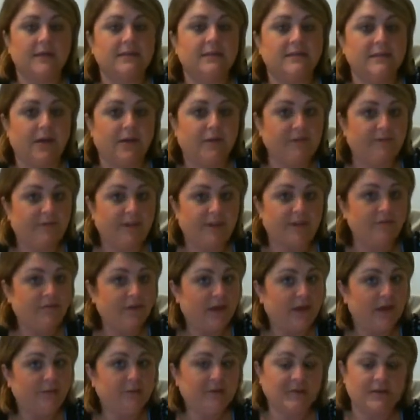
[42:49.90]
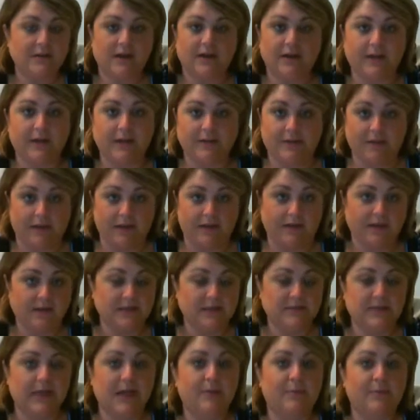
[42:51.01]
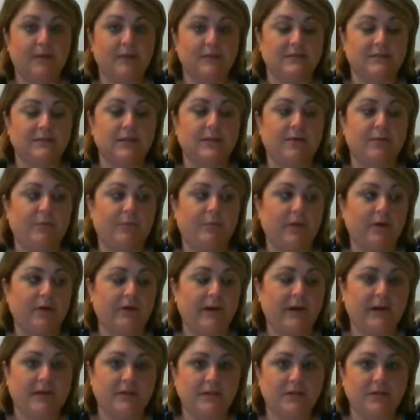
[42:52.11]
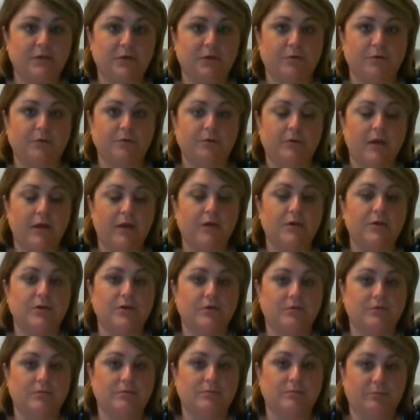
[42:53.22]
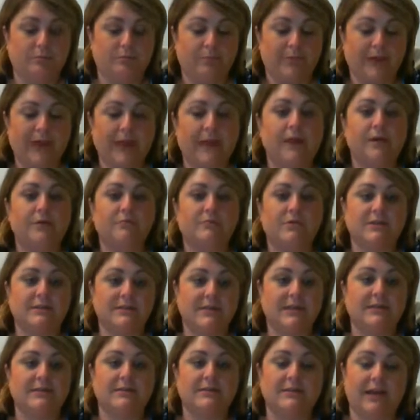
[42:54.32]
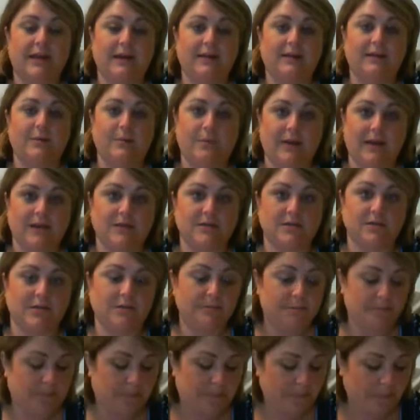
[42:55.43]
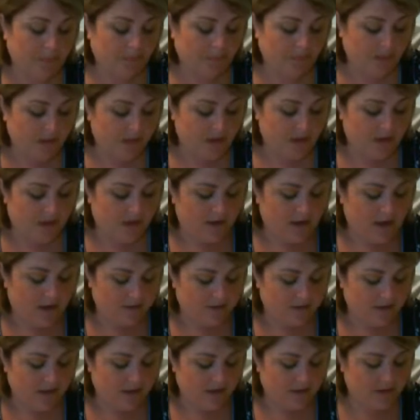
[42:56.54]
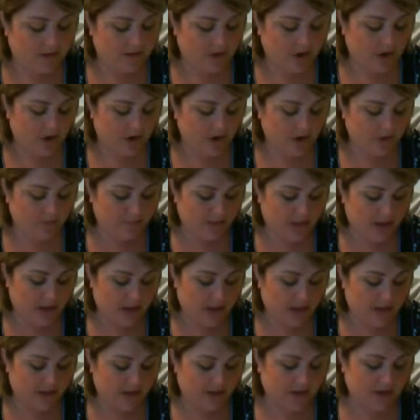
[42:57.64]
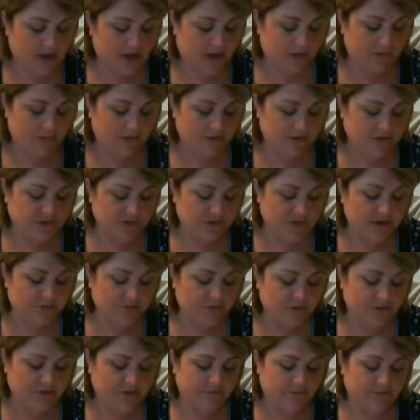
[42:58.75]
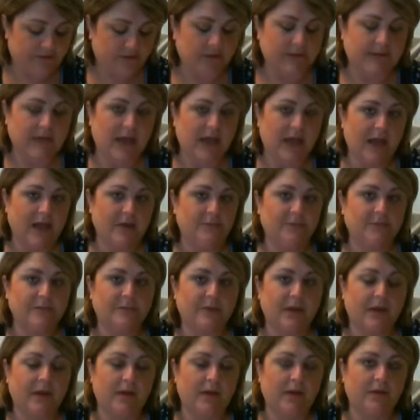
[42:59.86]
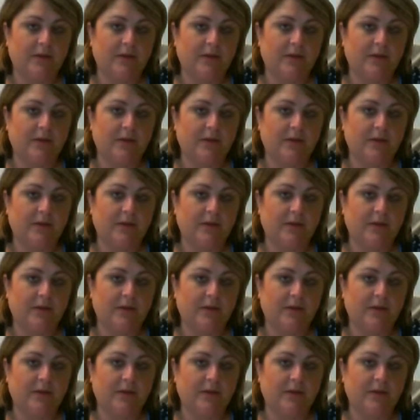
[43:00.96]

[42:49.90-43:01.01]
So VFib is not a good thing, because that means that we need to begin resuscitating the patient. And then the heart block, there's several different types, but